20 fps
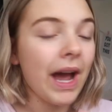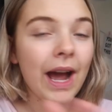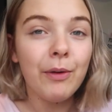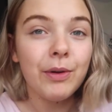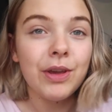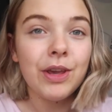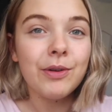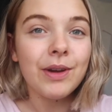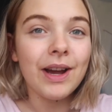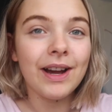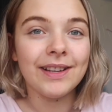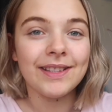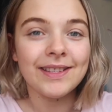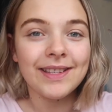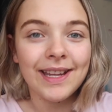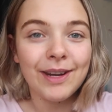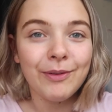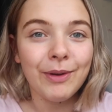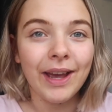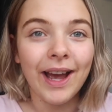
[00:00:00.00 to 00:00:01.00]
How are you
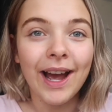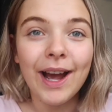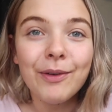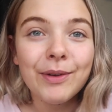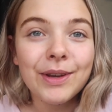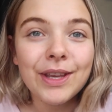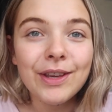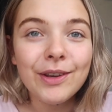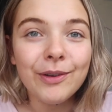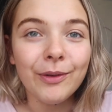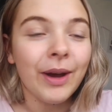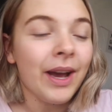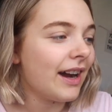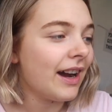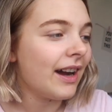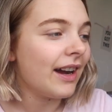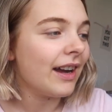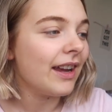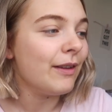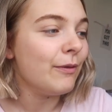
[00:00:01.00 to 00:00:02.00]
guys? Anyway, how are you?
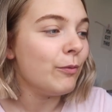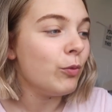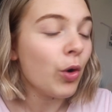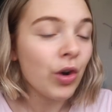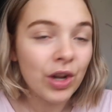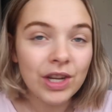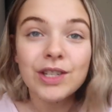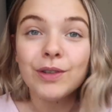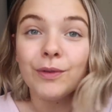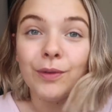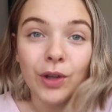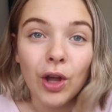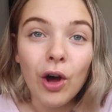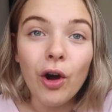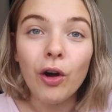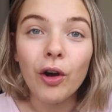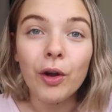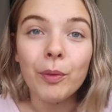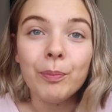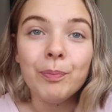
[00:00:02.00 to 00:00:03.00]
I wanted to
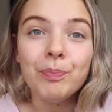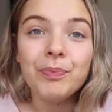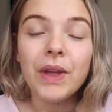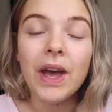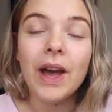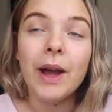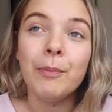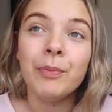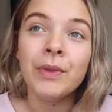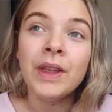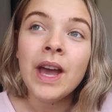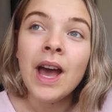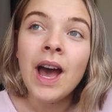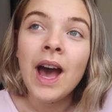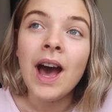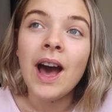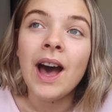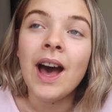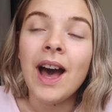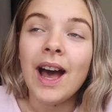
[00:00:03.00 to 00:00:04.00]
vlog. Um,
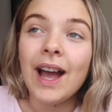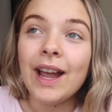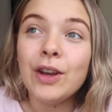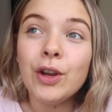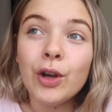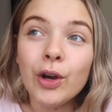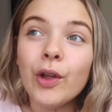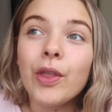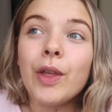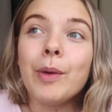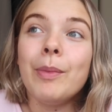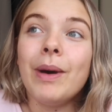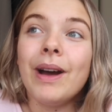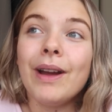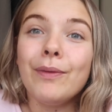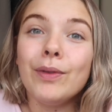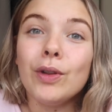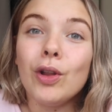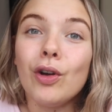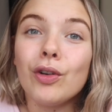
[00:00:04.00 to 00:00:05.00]
I know that
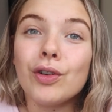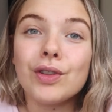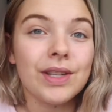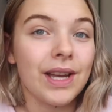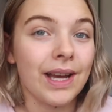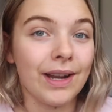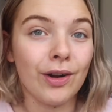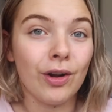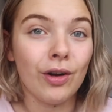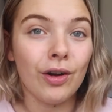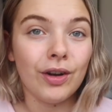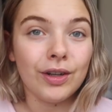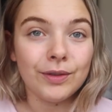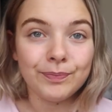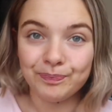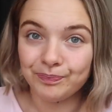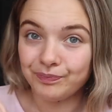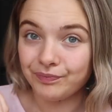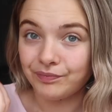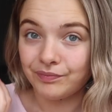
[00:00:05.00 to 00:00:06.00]
my vlogs are not
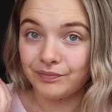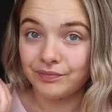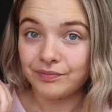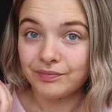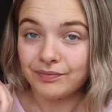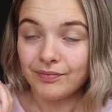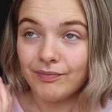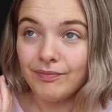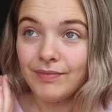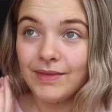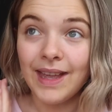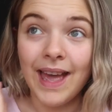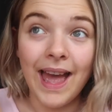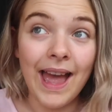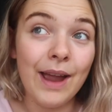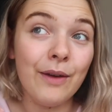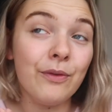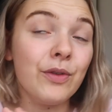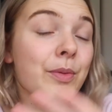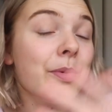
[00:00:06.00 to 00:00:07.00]

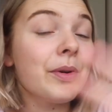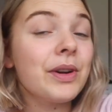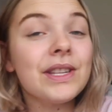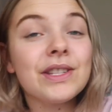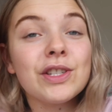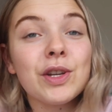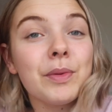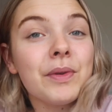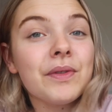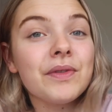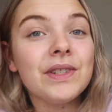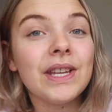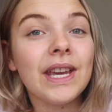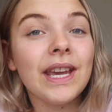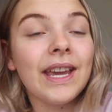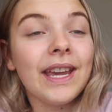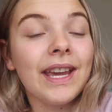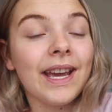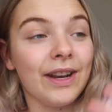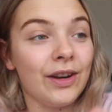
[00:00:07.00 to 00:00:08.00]
everybody's cup of
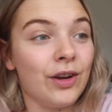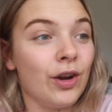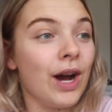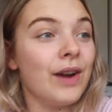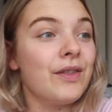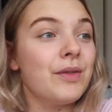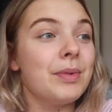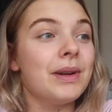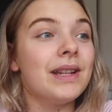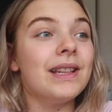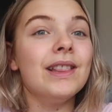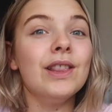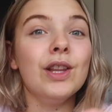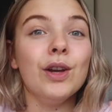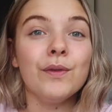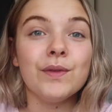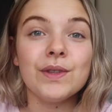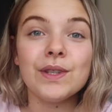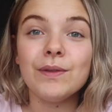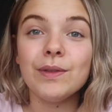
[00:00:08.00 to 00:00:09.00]
tea and not everybody
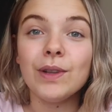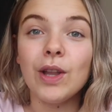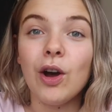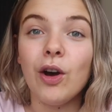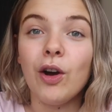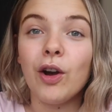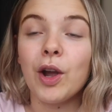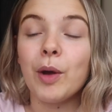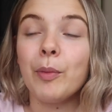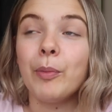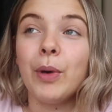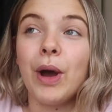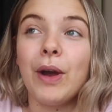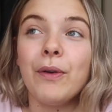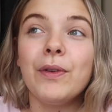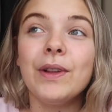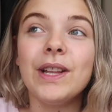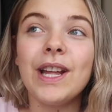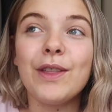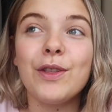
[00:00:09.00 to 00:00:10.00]
loves a vlog, but I
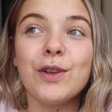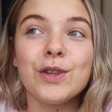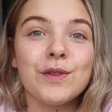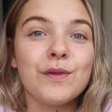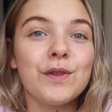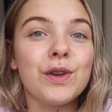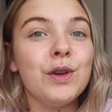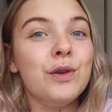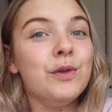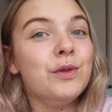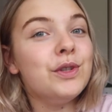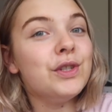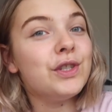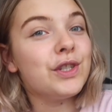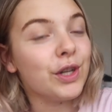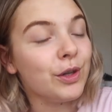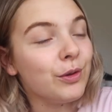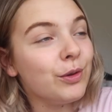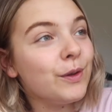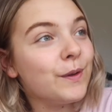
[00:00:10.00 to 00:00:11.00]
feel like those of you who
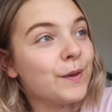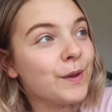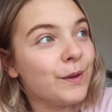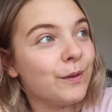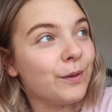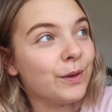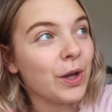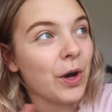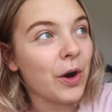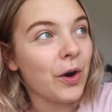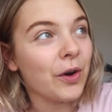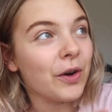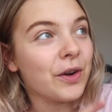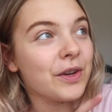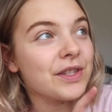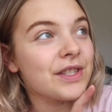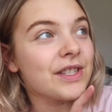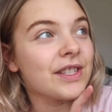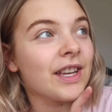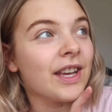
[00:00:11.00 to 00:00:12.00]
do love the
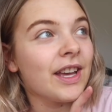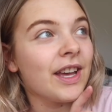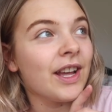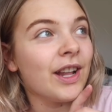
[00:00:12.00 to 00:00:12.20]
vlogs